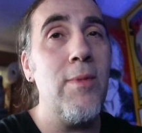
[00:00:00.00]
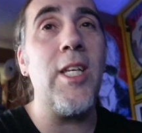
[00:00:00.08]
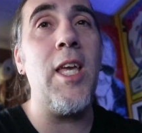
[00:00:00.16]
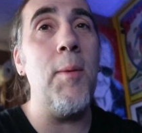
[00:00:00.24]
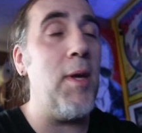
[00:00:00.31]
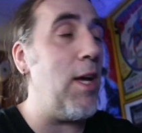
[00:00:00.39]

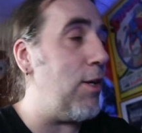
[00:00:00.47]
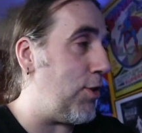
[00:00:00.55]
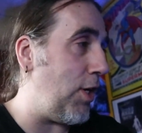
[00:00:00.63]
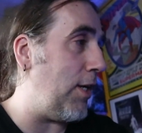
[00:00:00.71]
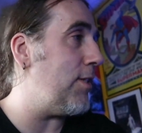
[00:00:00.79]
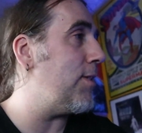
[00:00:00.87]
to keep me
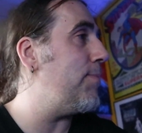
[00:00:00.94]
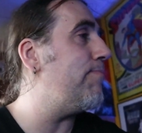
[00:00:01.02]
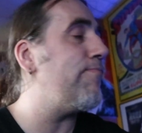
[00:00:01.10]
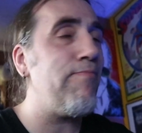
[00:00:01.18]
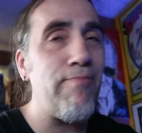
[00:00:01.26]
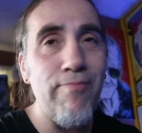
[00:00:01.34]
energized.
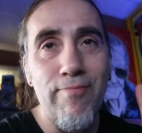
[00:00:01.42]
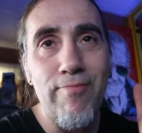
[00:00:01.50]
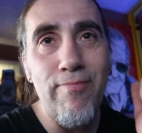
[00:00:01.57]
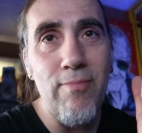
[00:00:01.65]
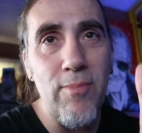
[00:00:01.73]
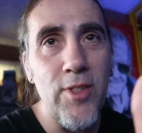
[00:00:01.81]

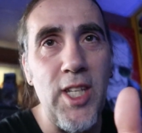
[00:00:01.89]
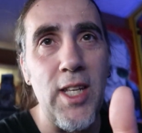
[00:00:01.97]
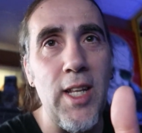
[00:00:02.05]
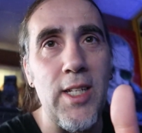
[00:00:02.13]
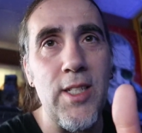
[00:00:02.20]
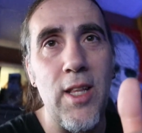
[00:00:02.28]
See
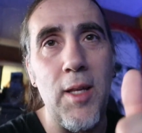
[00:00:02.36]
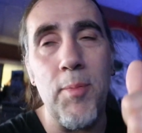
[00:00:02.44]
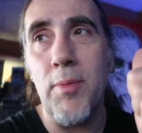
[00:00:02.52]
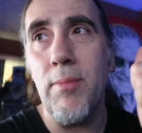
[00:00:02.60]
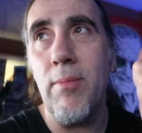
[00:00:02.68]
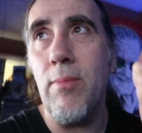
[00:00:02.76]
you in the next clip.
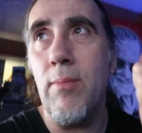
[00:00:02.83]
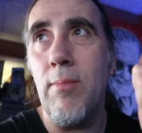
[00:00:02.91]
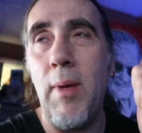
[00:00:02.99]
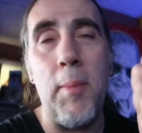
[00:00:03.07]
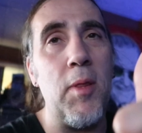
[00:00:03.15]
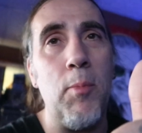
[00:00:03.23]

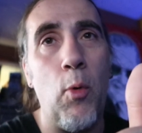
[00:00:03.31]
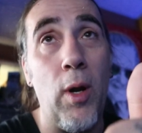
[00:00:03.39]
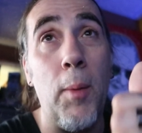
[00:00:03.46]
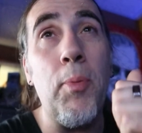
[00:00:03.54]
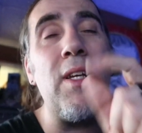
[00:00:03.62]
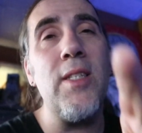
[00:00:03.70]
Maybe the
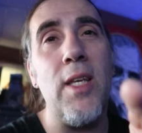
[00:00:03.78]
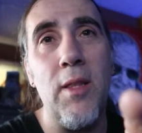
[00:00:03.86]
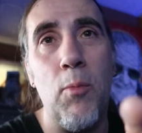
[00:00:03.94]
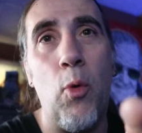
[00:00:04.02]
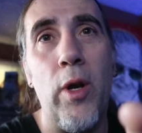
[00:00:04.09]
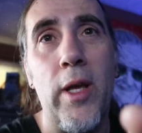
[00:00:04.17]
morning. I'll probably see you
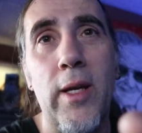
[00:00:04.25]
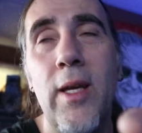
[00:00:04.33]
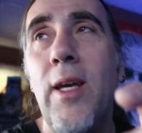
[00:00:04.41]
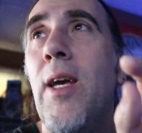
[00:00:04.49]
in the morning